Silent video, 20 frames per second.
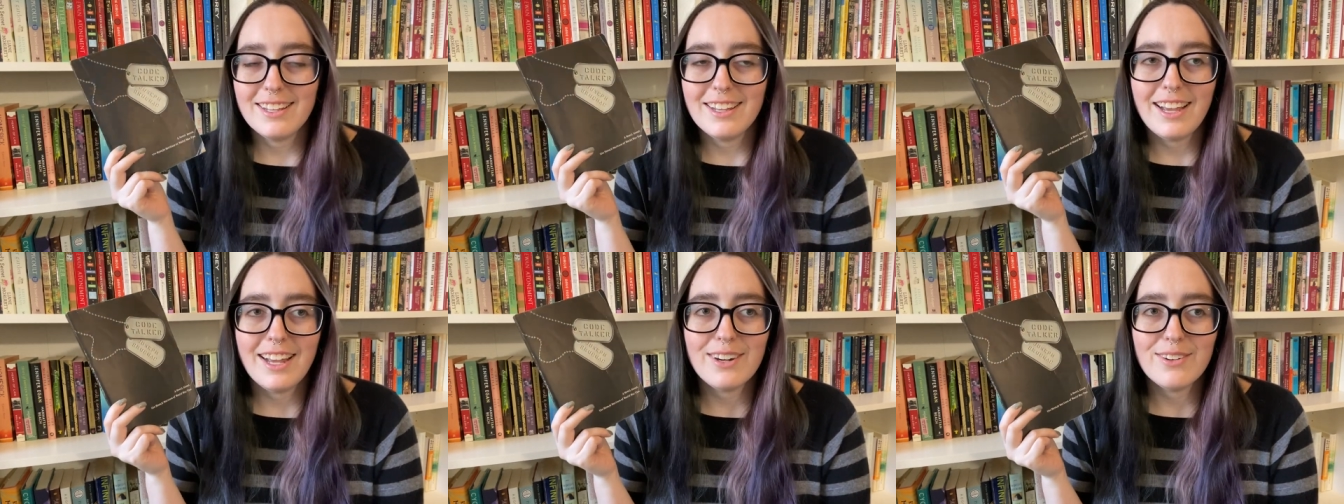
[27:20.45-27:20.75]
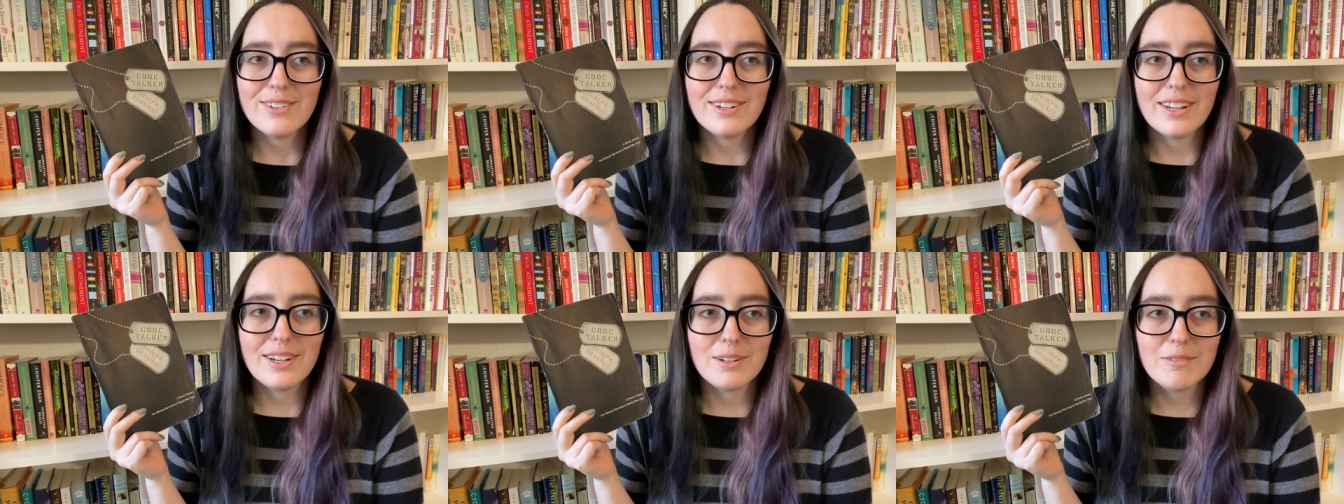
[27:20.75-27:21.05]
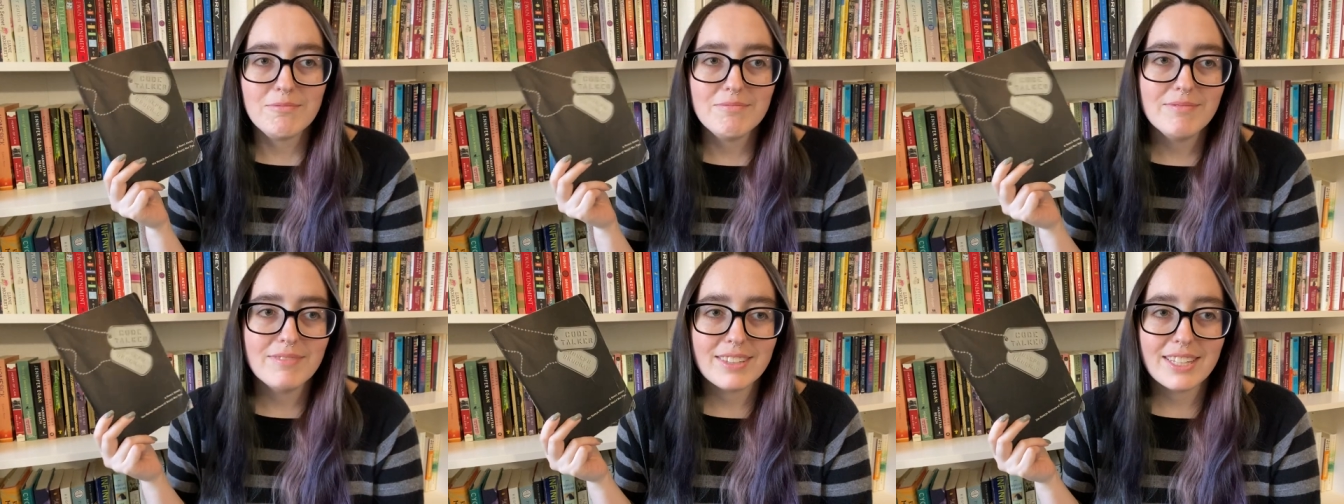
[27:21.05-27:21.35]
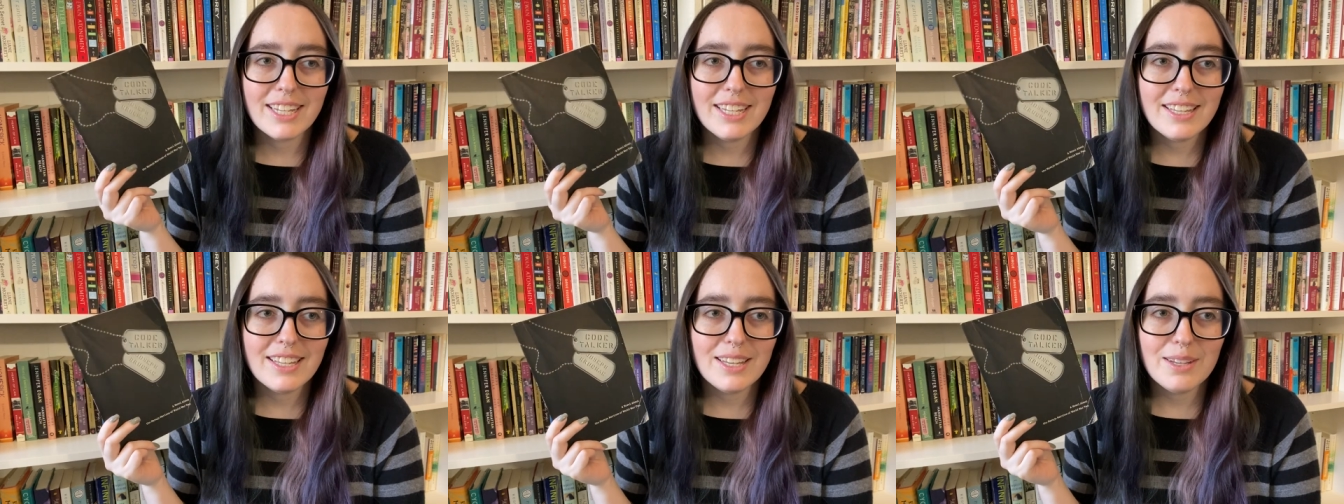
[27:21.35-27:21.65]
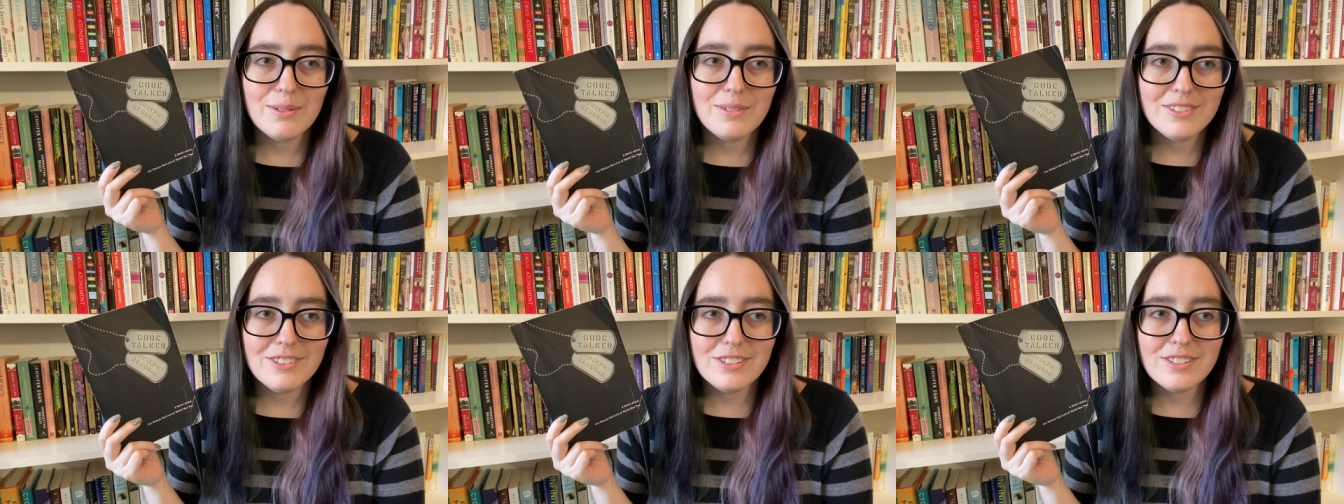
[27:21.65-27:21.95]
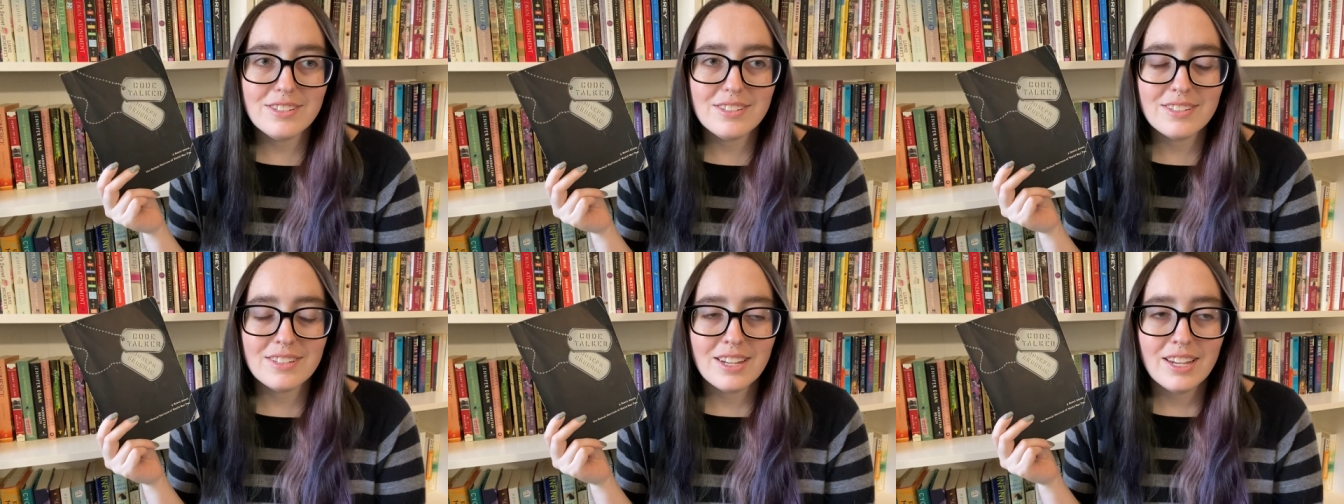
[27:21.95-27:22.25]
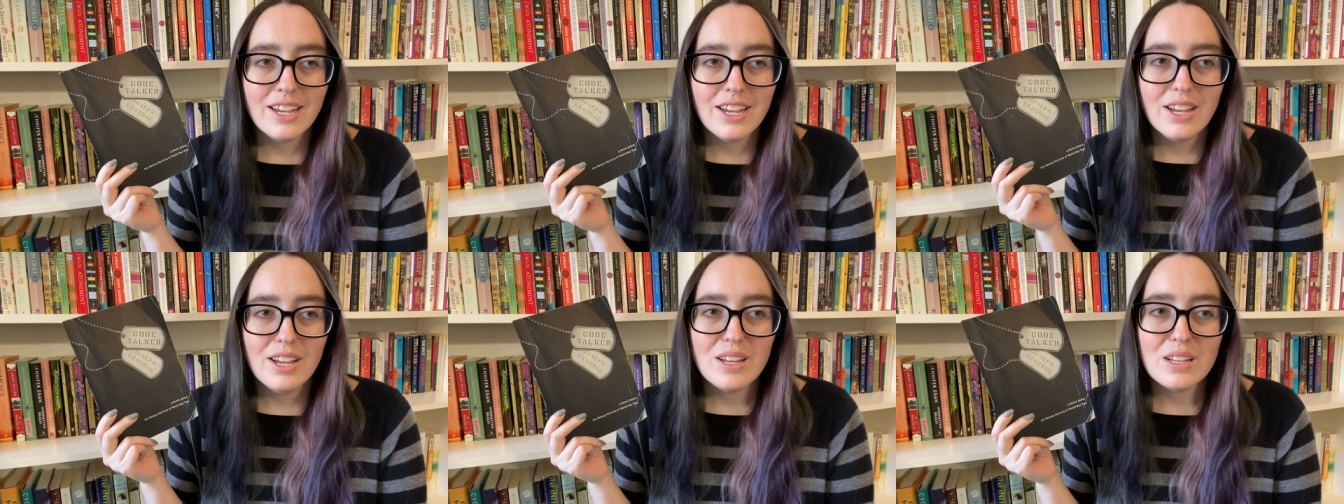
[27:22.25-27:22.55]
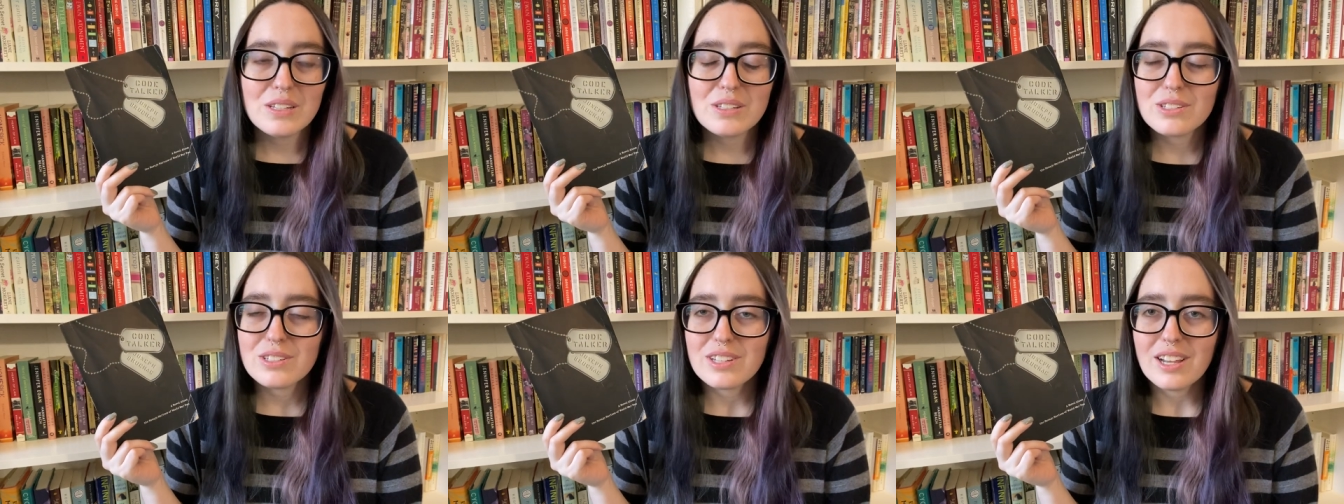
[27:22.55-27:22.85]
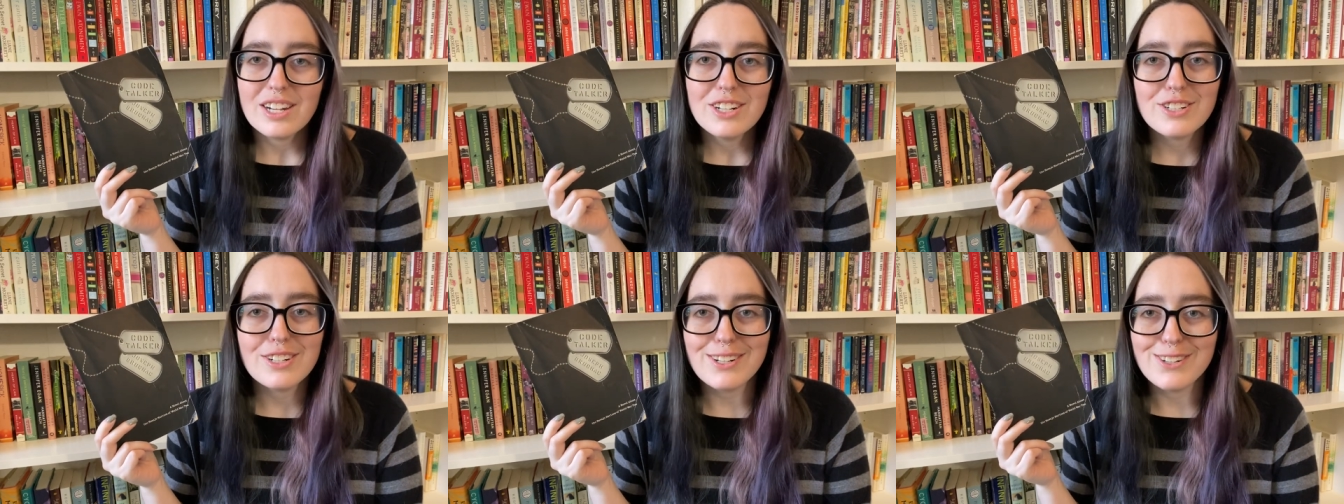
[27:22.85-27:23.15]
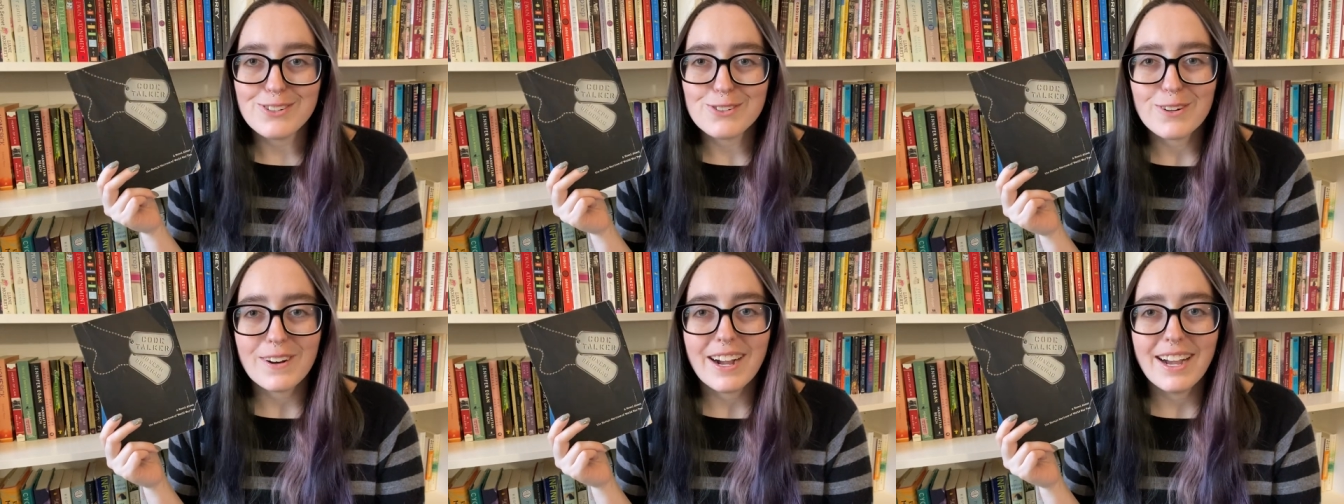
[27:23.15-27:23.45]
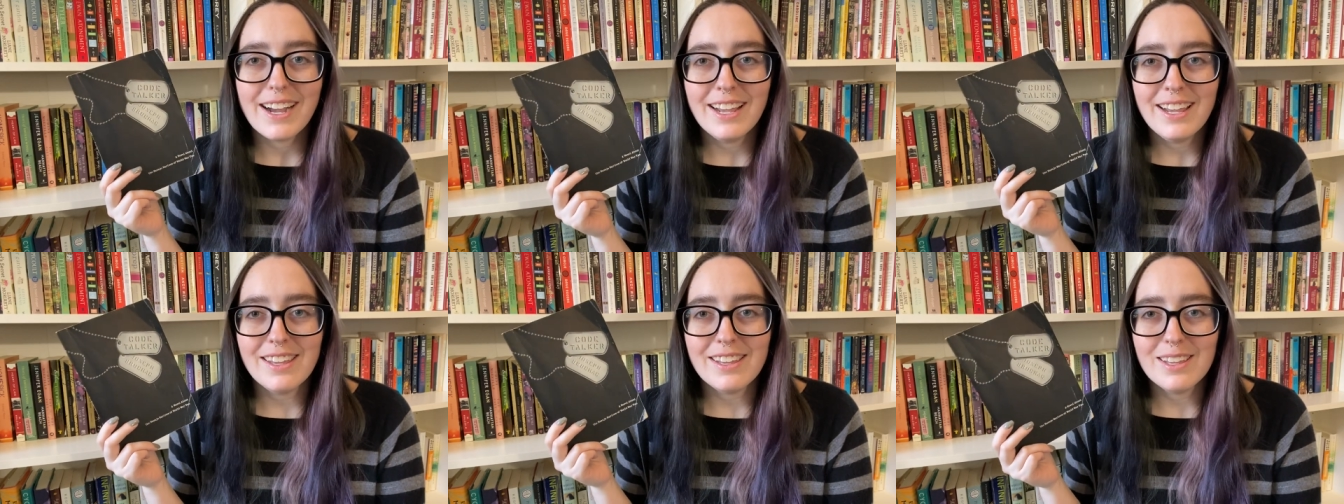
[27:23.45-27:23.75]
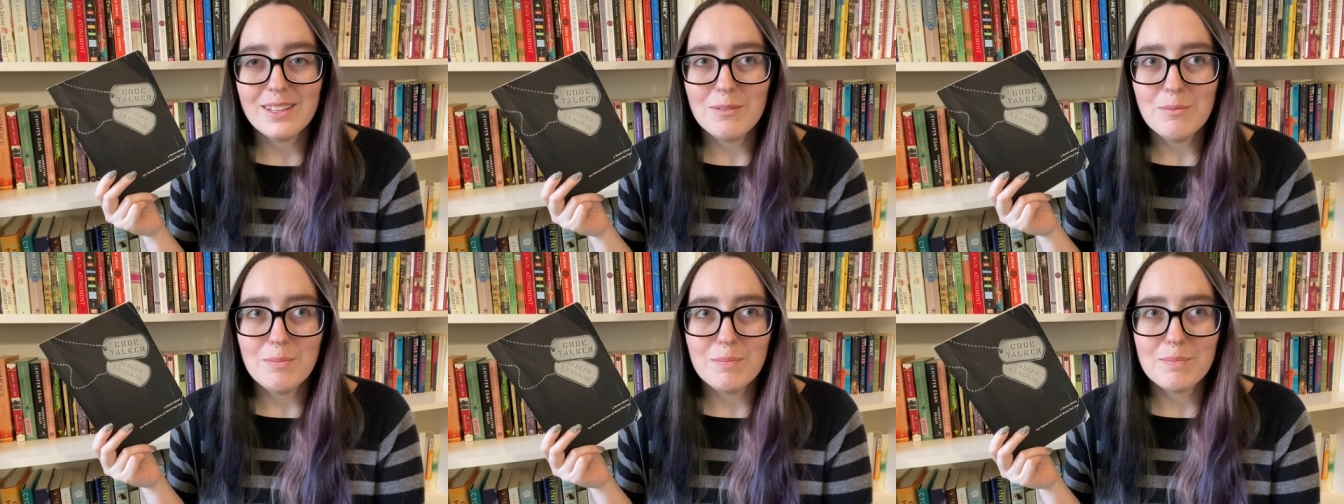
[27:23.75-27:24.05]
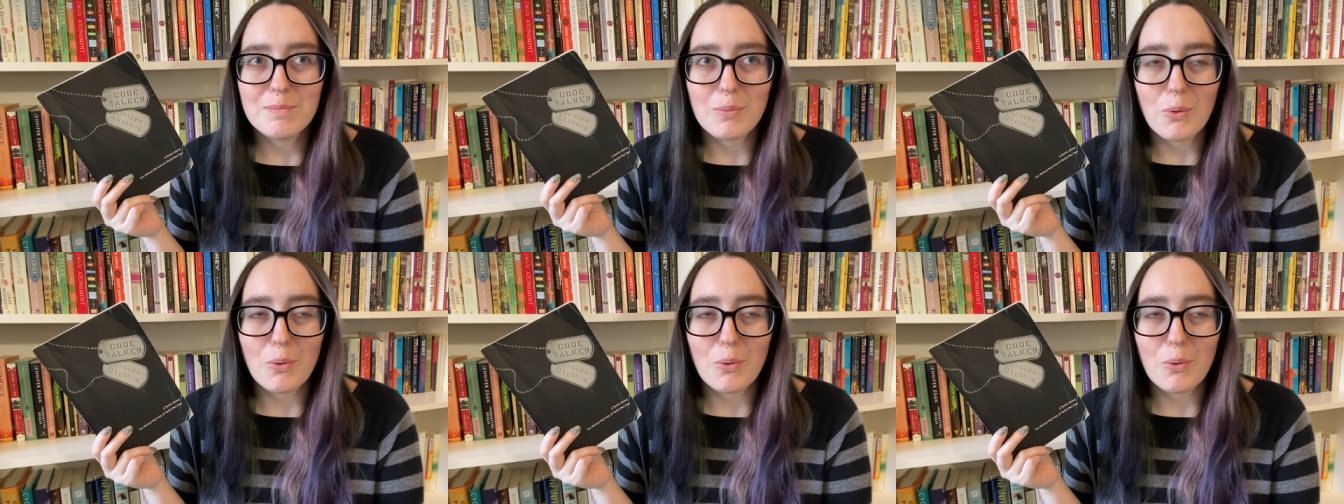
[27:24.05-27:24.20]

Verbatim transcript: I don't know like it was just such a dry and